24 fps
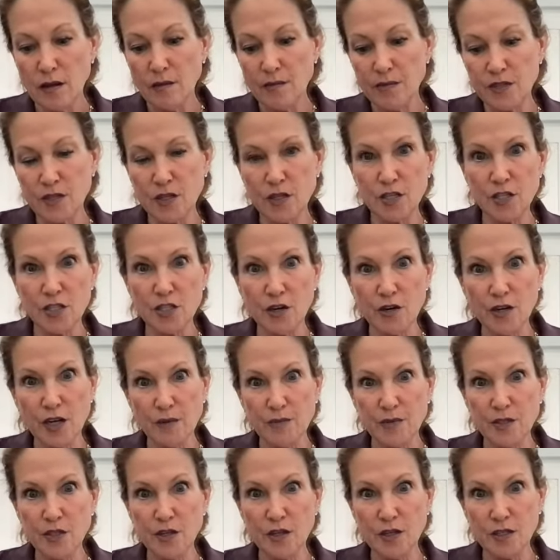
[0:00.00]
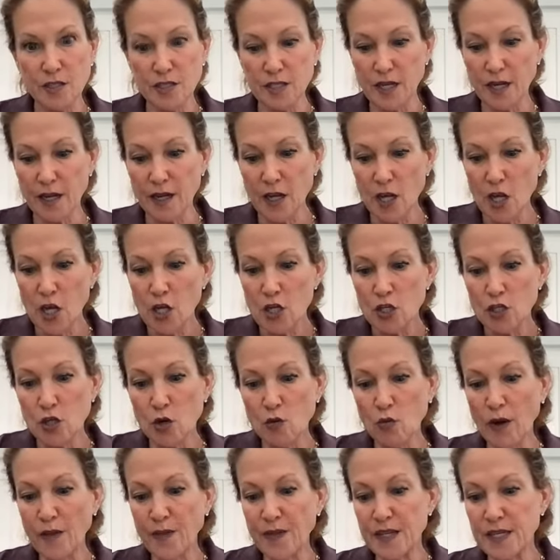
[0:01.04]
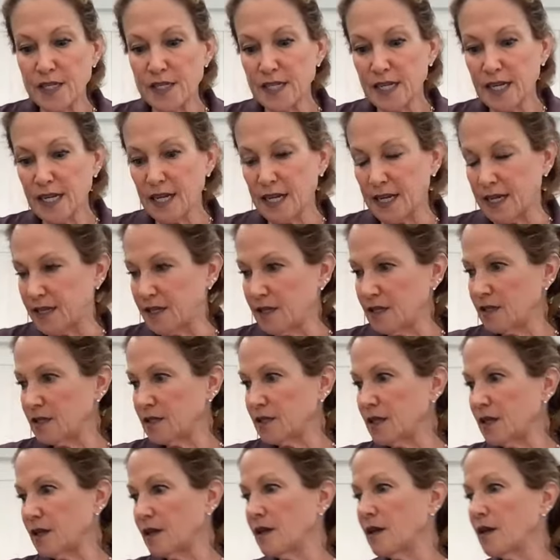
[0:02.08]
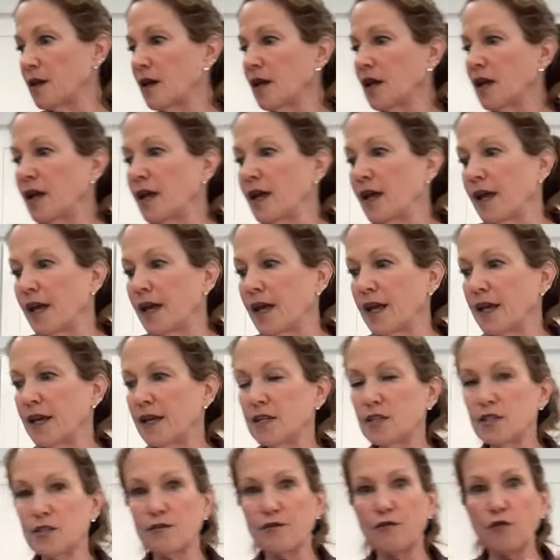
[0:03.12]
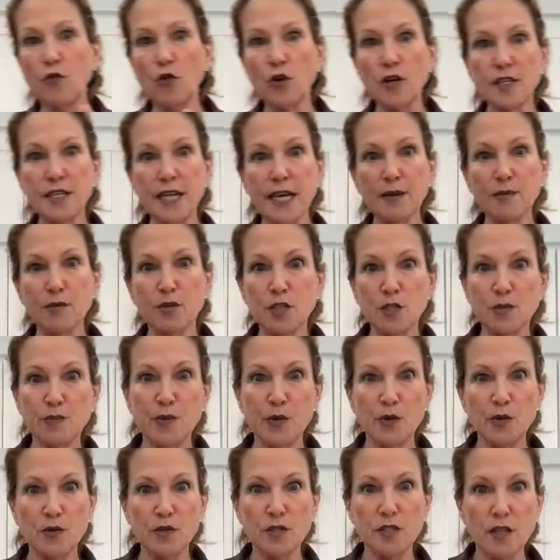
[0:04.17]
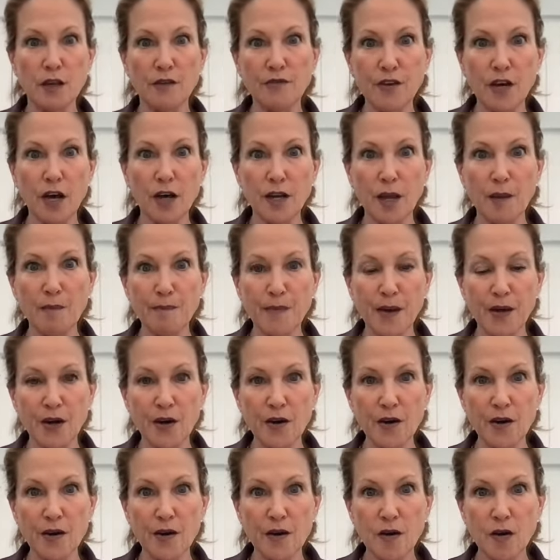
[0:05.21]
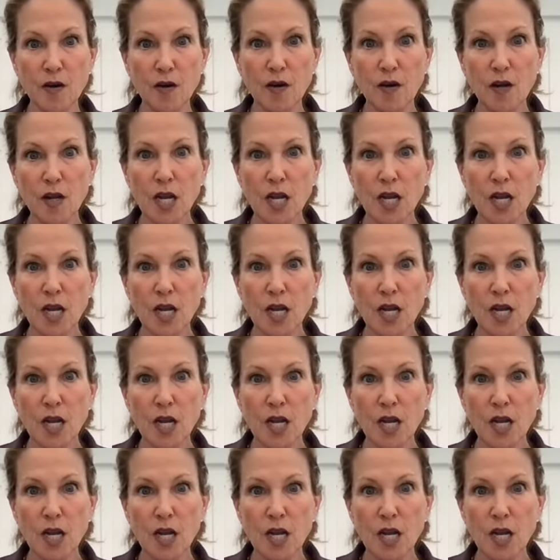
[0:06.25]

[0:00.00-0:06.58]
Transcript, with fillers: I'm just going to stir it up so you can see. So what this is, is four tablespoons of cut up butter.